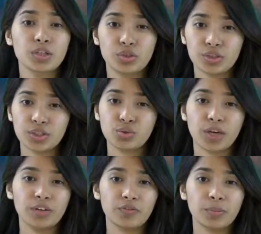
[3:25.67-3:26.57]
to
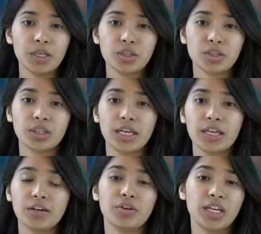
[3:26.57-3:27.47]
destroy information
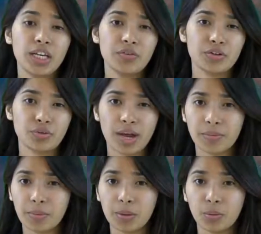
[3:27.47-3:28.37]
in an
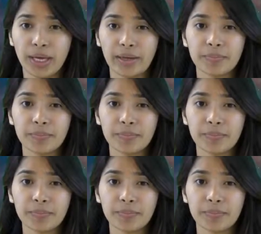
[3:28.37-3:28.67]
irretrievable way.